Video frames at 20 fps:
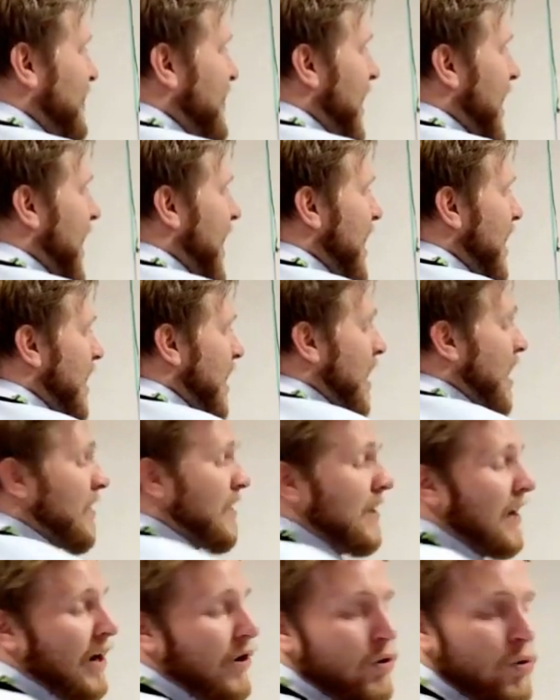there,
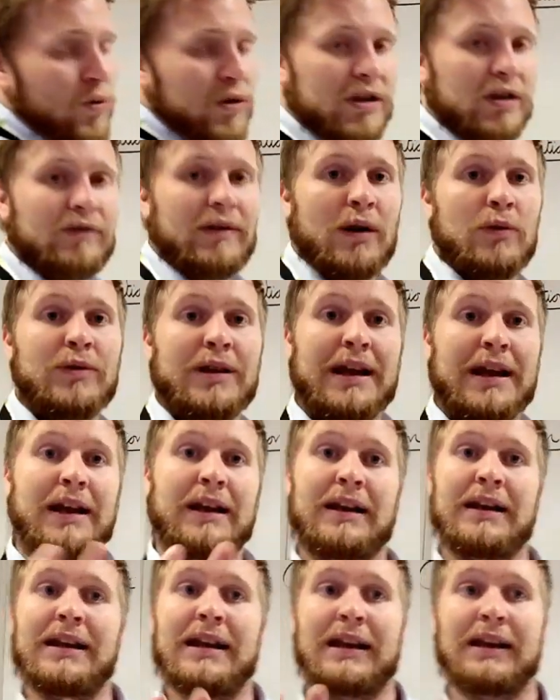then I know it's around
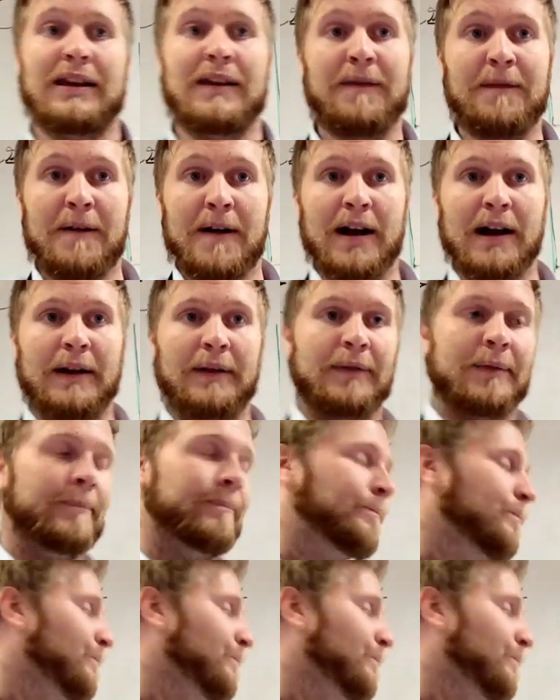80, 85.